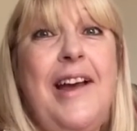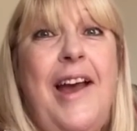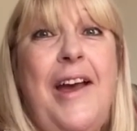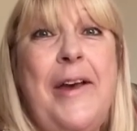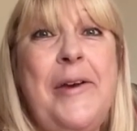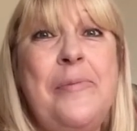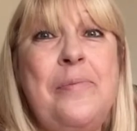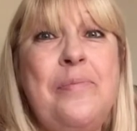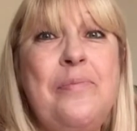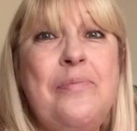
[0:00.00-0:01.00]

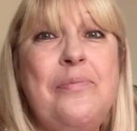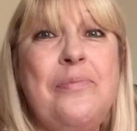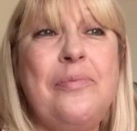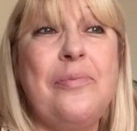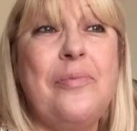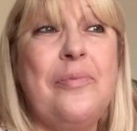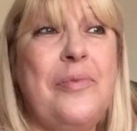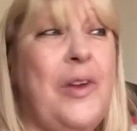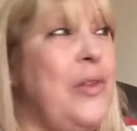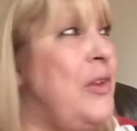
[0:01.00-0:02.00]

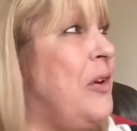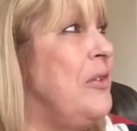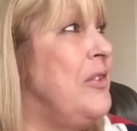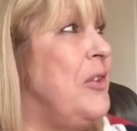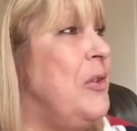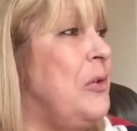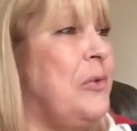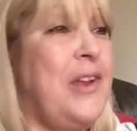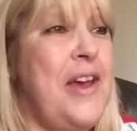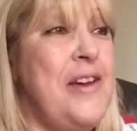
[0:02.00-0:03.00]
Got the dogs to
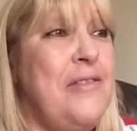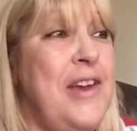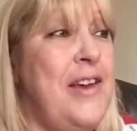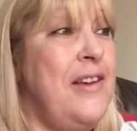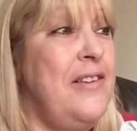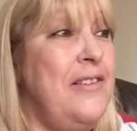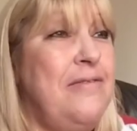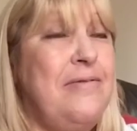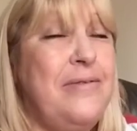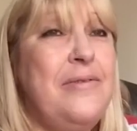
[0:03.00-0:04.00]
sort out yet.
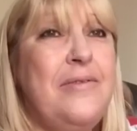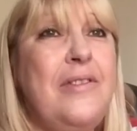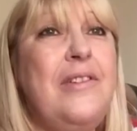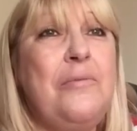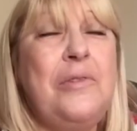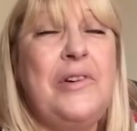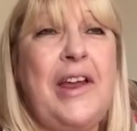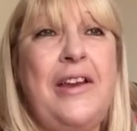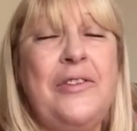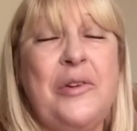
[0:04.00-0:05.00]
We'll
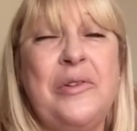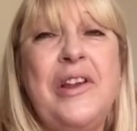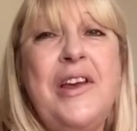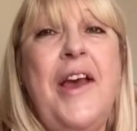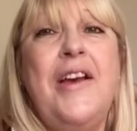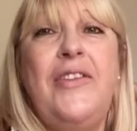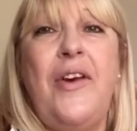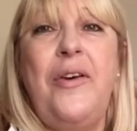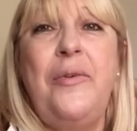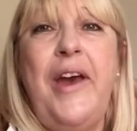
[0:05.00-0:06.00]
get it sorted.
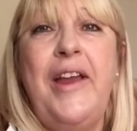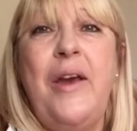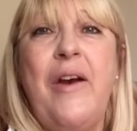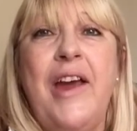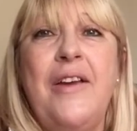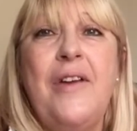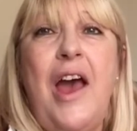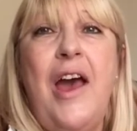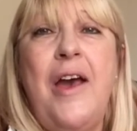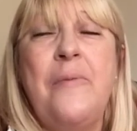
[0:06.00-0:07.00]
So anyway,
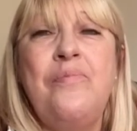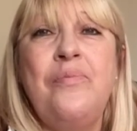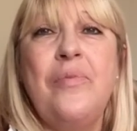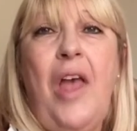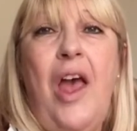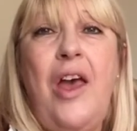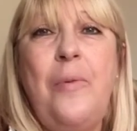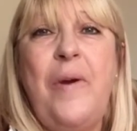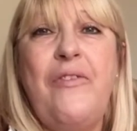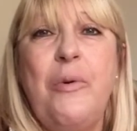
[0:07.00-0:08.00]

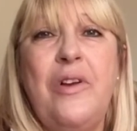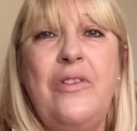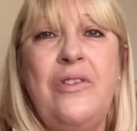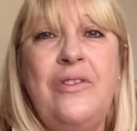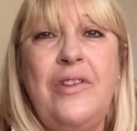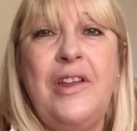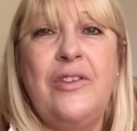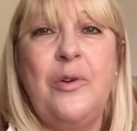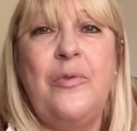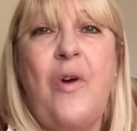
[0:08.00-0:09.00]
hope everyone
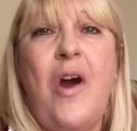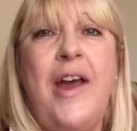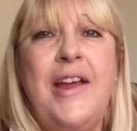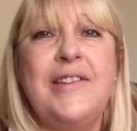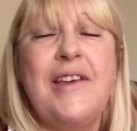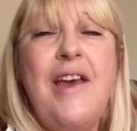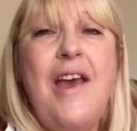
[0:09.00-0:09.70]
is all right.